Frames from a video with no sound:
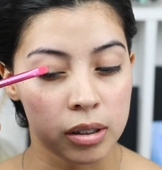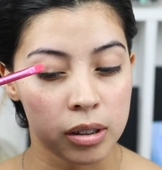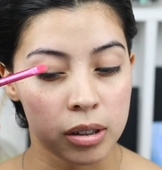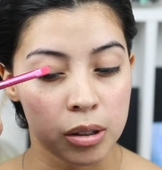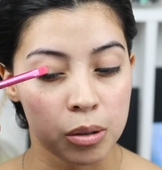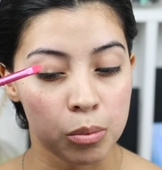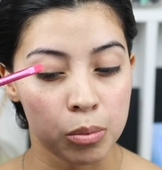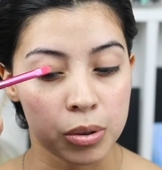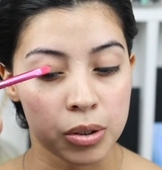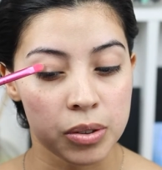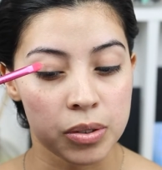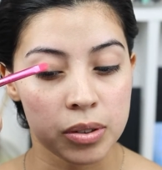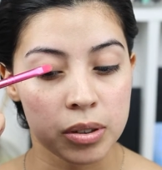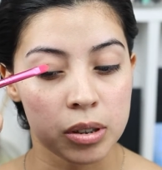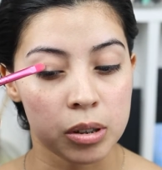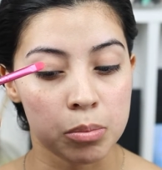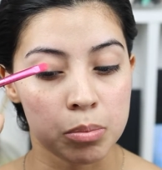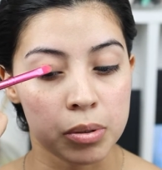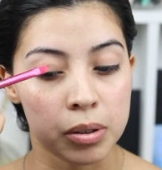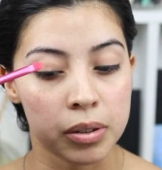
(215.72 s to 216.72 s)
And we're just
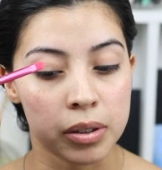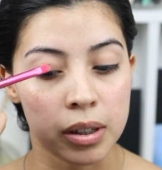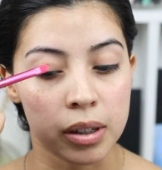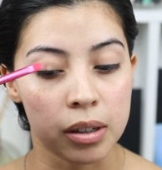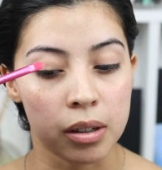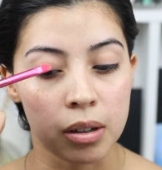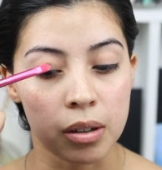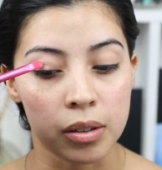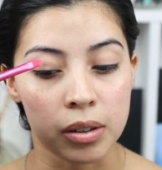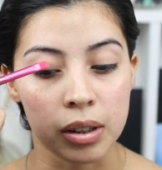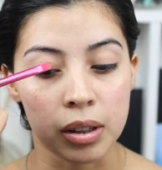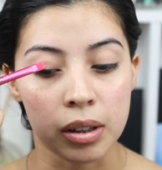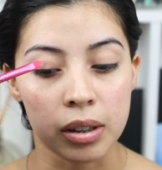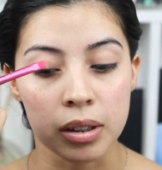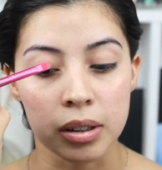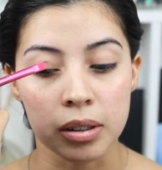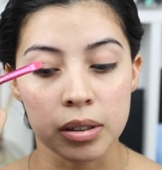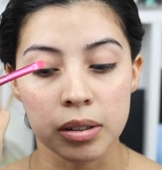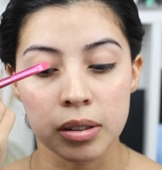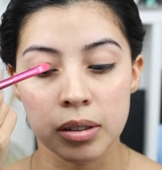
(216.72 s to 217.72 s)
gonna put that on the
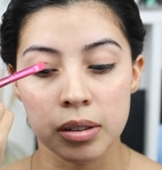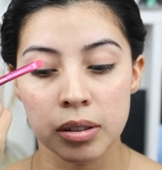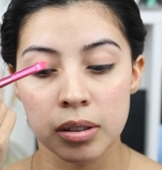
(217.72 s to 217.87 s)
lid.